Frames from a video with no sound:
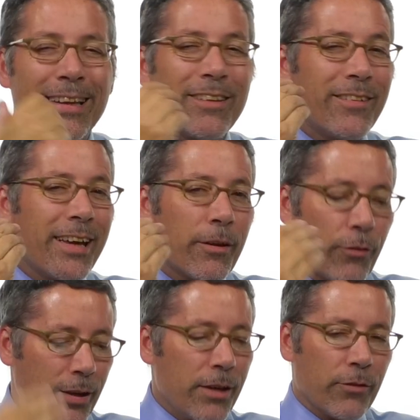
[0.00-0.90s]
let's take
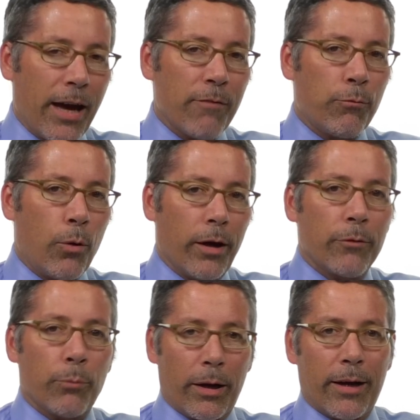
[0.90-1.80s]
these
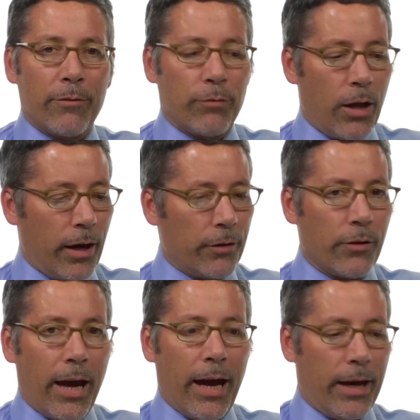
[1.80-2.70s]
F1 red-eyed flies
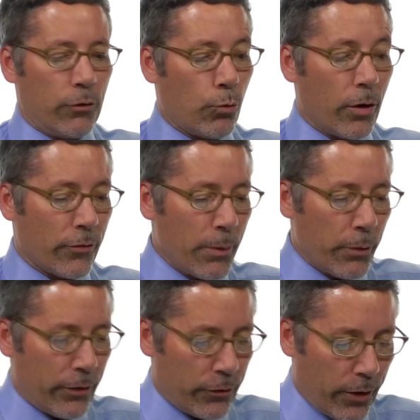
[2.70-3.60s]
and cross them
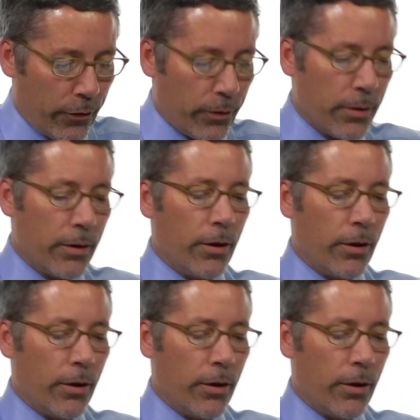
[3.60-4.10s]
with each other.